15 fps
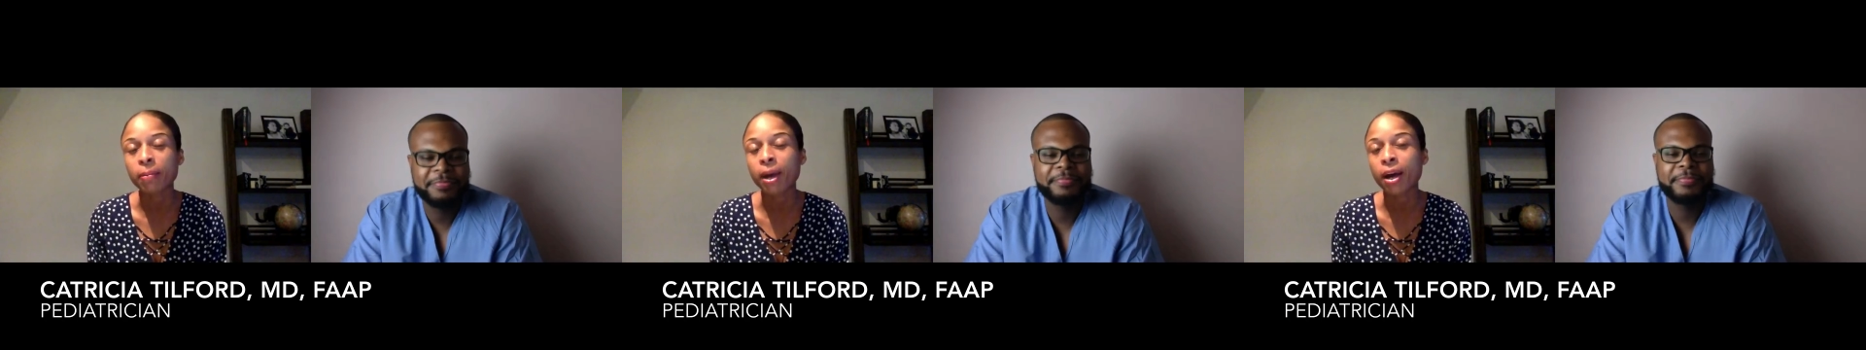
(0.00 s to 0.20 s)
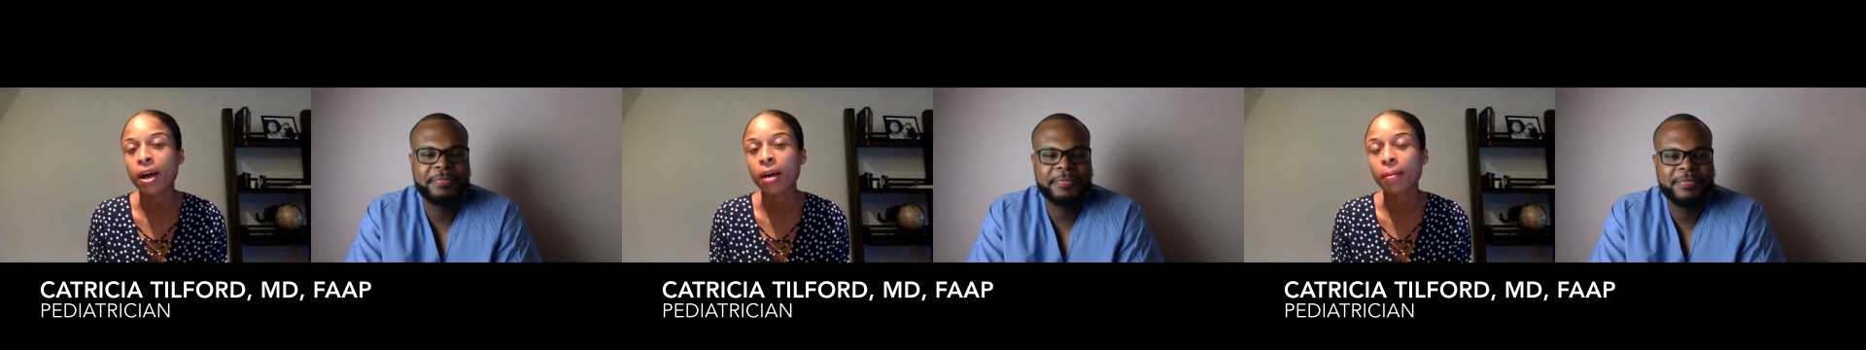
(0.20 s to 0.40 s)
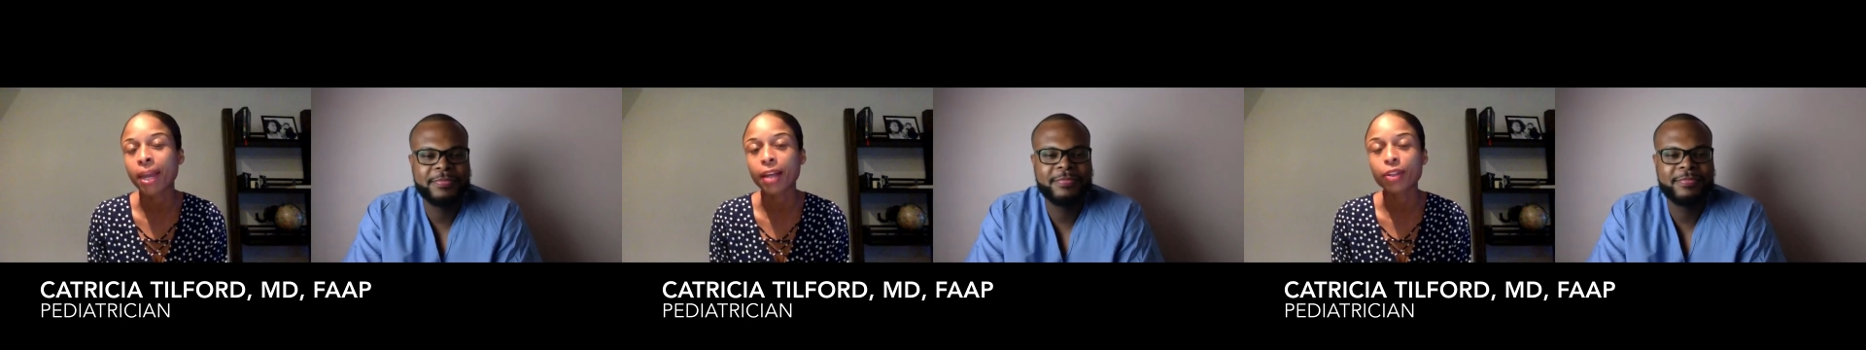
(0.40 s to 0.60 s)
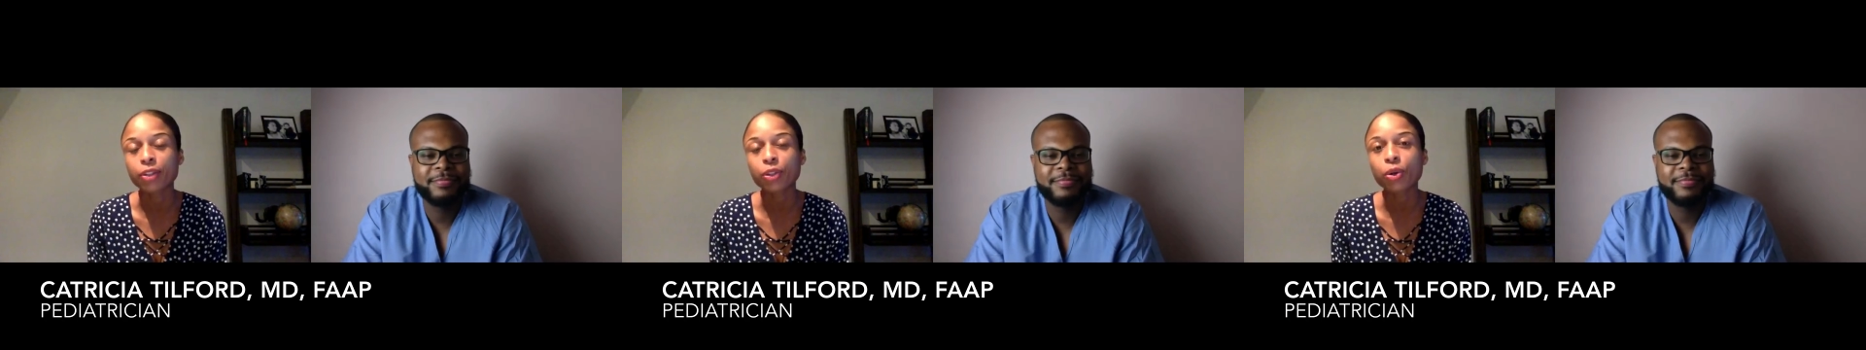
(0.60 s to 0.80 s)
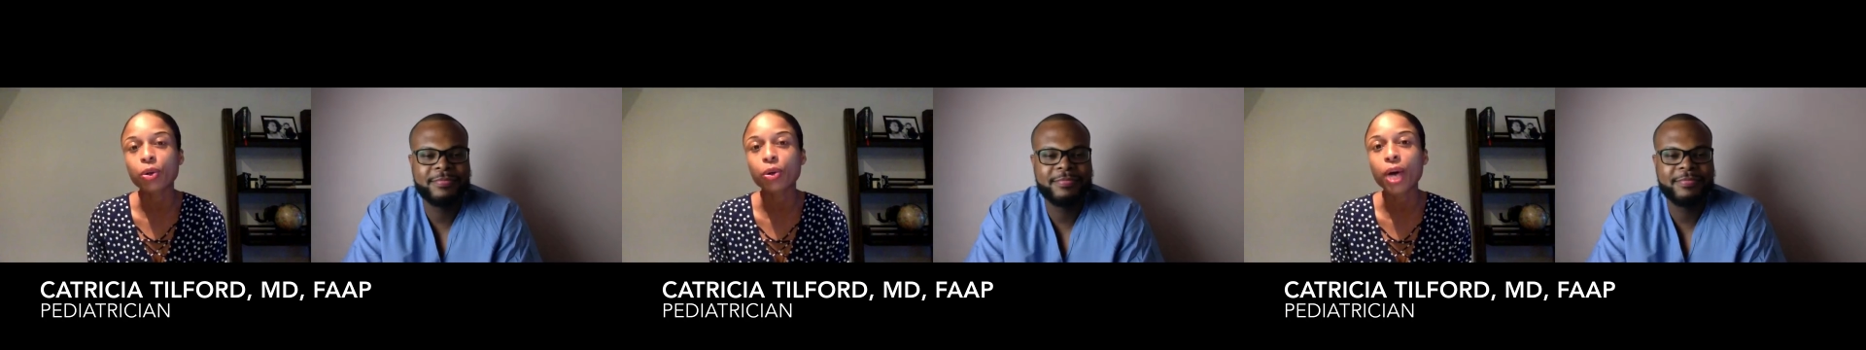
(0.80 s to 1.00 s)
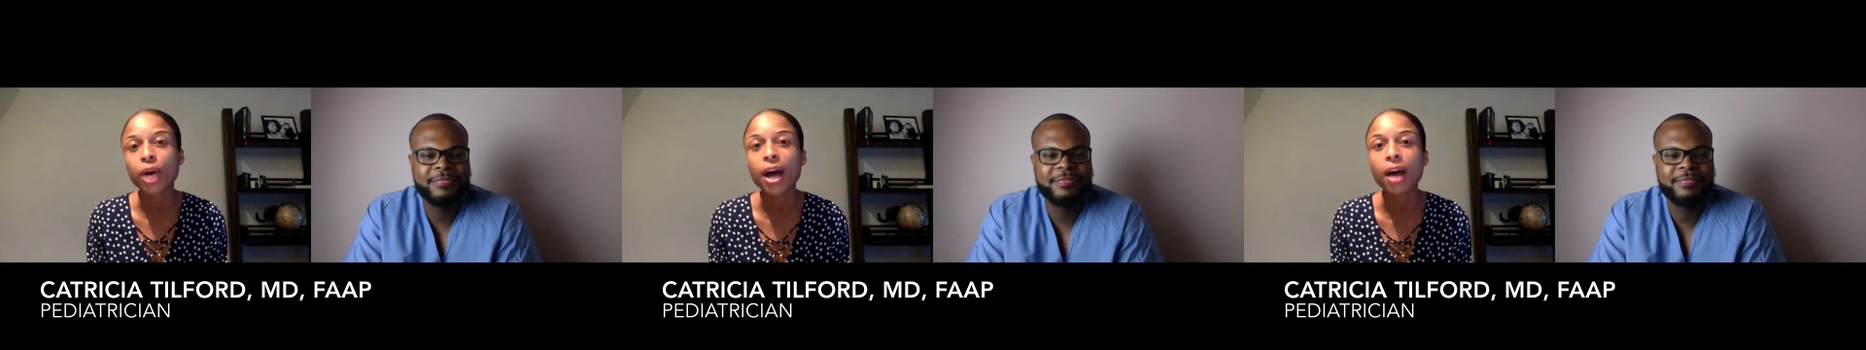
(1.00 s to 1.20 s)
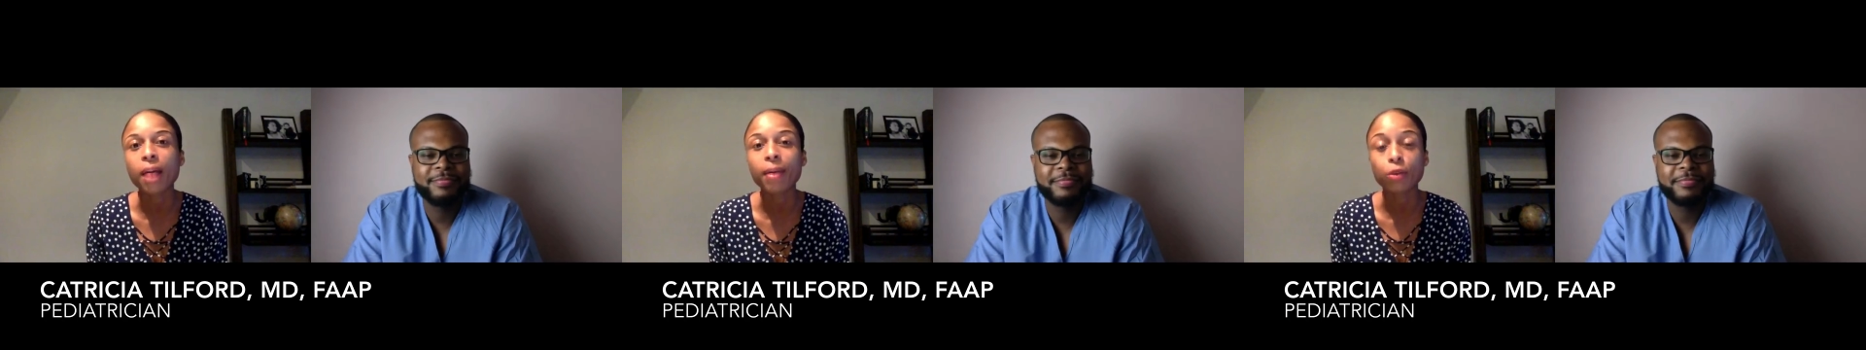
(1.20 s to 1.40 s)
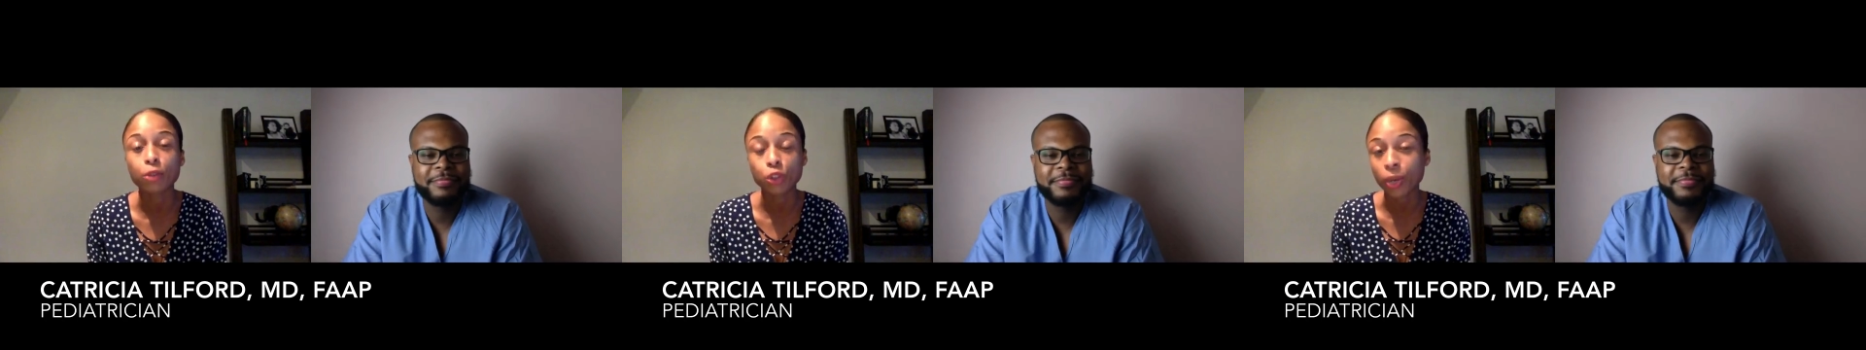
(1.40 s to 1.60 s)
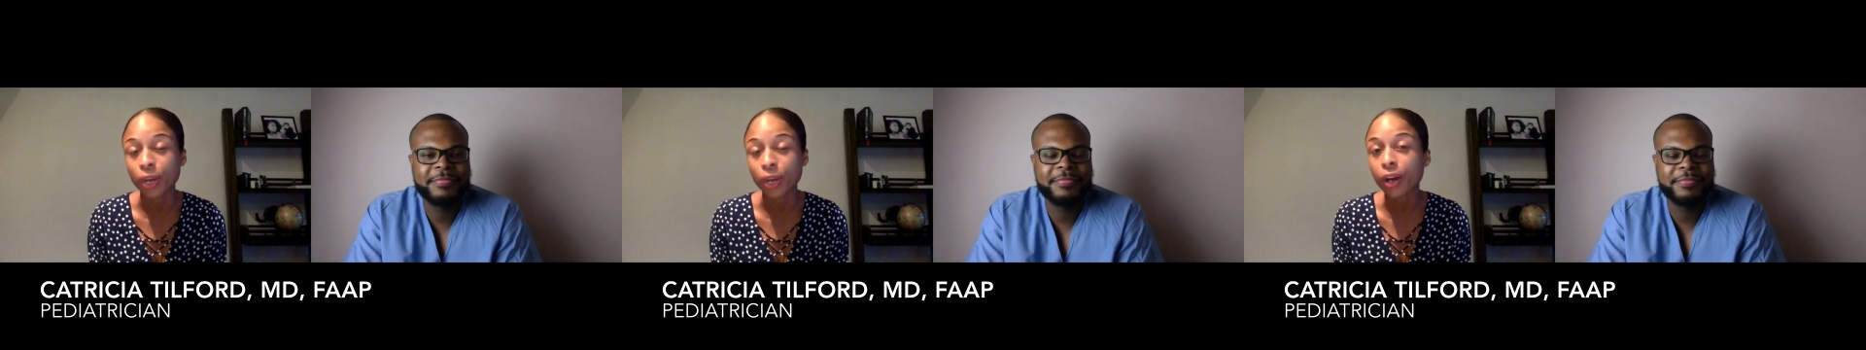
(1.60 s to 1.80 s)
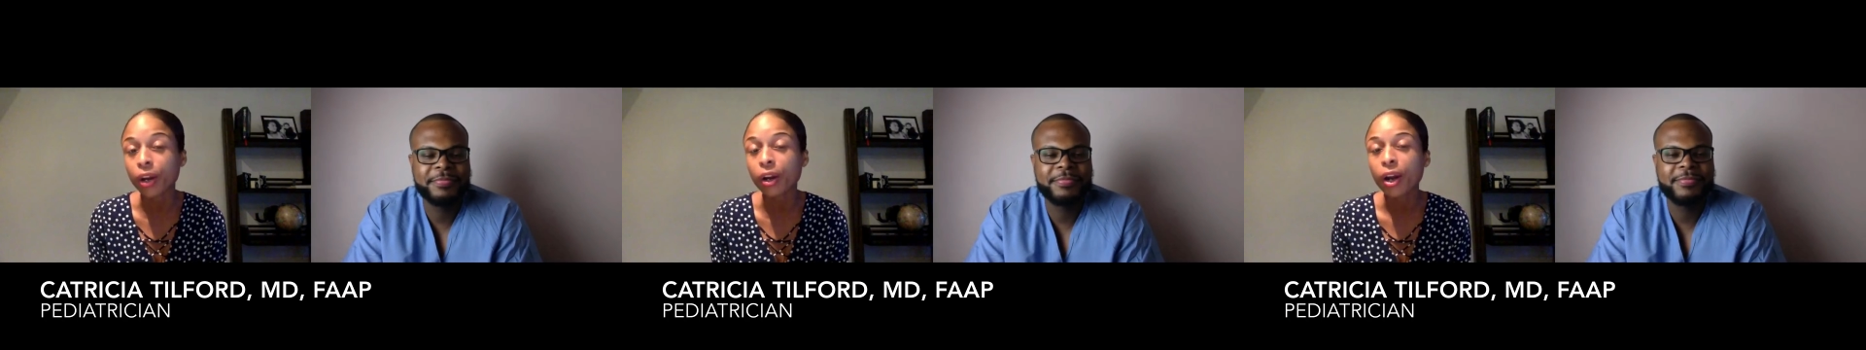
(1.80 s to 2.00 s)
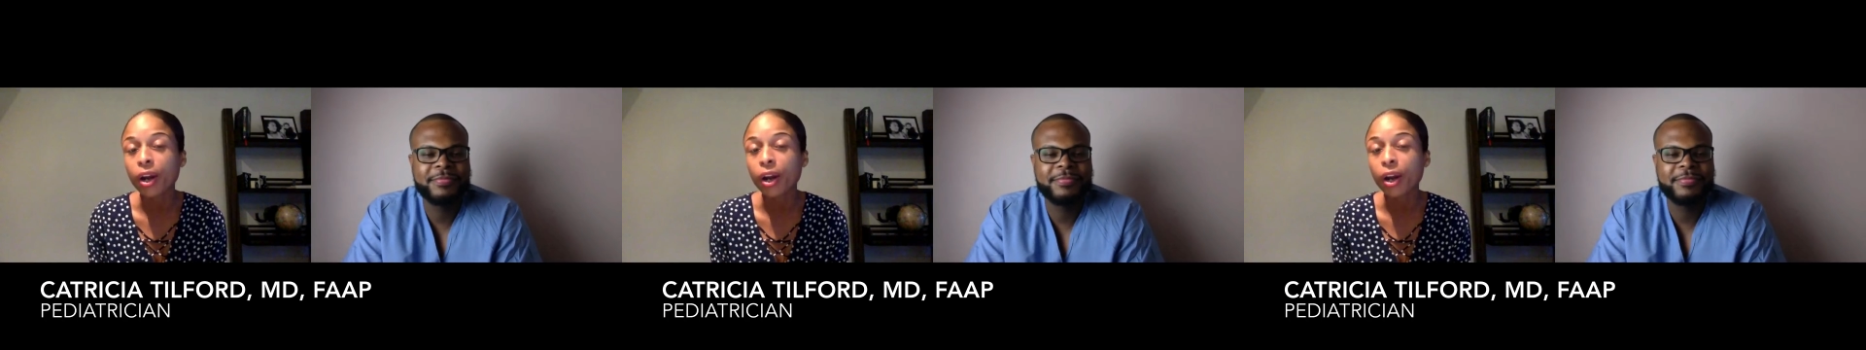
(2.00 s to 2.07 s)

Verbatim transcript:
Speaker 1: um, handle um, on Twitter.